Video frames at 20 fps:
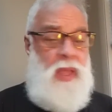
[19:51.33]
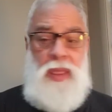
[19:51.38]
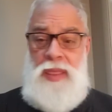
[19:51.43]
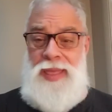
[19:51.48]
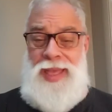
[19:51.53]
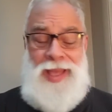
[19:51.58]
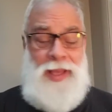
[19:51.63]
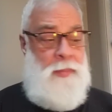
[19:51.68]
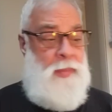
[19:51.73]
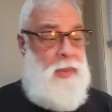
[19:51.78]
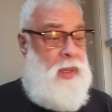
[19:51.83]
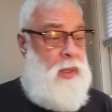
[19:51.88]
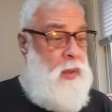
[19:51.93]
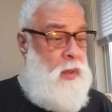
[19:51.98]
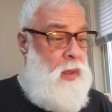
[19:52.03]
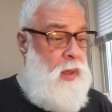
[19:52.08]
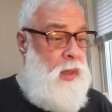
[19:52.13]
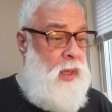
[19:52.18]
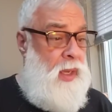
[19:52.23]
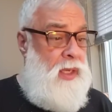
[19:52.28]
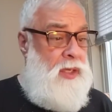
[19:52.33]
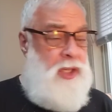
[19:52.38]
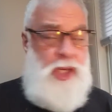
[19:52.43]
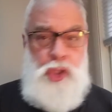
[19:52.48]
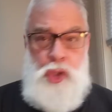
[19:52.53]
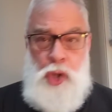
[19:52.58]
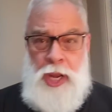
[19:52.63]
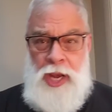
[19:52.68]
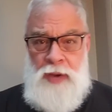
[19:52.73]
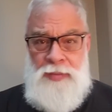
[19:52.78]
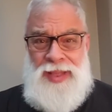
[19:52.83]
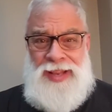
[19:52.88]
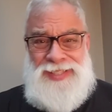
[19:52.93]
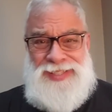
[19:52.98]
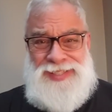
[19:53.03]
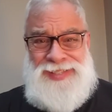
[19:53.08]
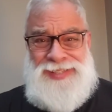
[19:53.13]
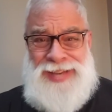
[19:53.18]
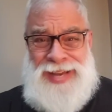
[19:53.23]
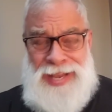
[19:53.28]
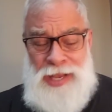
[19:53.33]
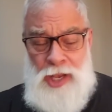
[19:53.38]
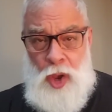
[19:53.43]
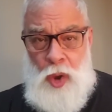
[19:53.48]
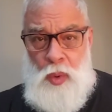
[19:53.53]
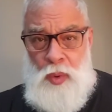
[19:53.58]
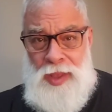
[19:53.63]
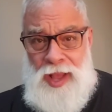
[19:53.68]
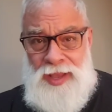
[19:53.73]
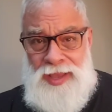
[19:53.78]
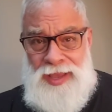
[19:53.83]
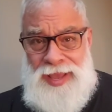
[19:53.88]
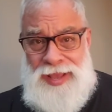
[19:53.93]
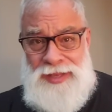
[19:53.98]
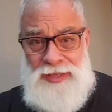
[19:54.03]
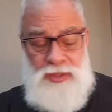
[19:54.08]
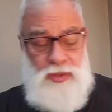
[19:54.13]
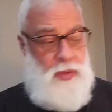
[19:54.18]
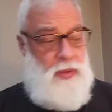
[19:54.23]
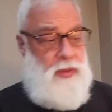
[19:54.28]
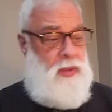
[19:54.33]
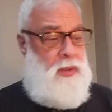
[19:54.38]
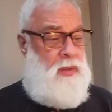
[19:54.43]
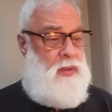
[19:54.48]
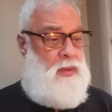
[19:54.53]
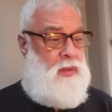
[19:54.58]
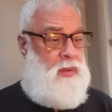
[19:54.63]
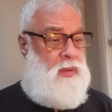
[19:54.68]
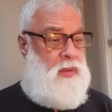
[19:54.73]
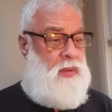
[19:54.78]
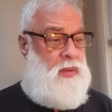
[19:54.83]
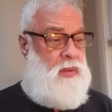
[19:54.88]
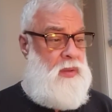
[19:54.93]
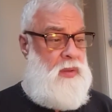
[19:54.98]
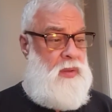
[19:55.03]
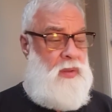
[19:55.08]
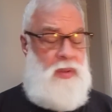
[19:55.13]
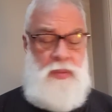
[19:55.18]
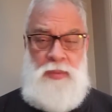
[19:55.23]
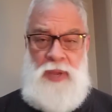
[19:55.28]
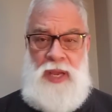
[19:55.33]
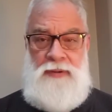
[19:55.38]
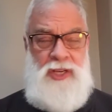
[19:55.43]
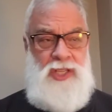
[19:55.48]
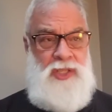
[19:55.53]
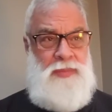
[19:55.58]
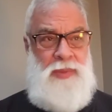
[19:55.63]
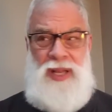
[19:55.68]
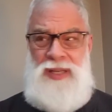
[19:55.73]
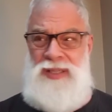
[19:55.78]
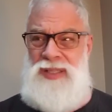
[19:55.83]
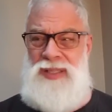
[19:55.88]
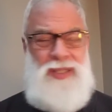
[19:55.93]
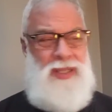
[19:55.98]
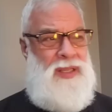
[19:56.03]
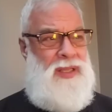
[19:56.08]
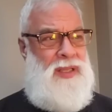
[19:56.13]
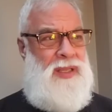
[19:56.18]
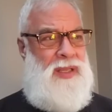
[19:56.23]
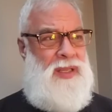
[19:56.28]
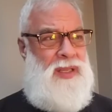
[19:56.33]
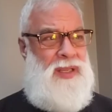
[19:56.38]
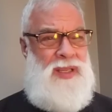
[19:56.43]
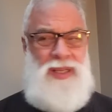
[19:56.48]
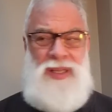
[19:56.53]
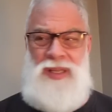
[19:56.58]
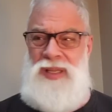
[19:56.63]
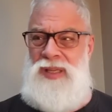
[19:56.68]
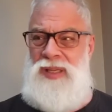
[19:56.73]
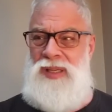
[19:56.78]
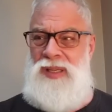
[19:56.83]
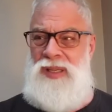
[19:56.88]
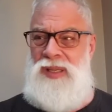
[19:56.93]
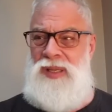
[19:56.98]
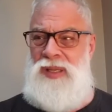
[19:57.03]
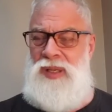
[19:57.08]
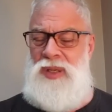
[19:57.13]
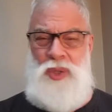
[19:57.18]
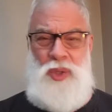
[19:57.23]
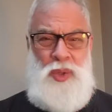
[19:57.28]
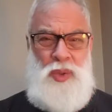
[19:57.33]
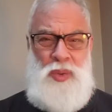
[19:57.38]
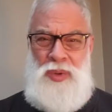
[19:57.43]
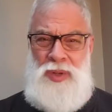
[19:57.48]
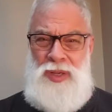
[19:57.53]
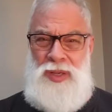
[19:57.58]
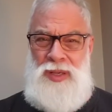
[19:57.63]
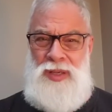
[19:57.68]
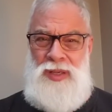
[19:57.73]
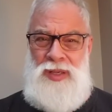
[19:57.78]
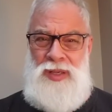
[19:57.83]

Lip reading: Them, did you hear that Sneeko got canceled? My response is, who?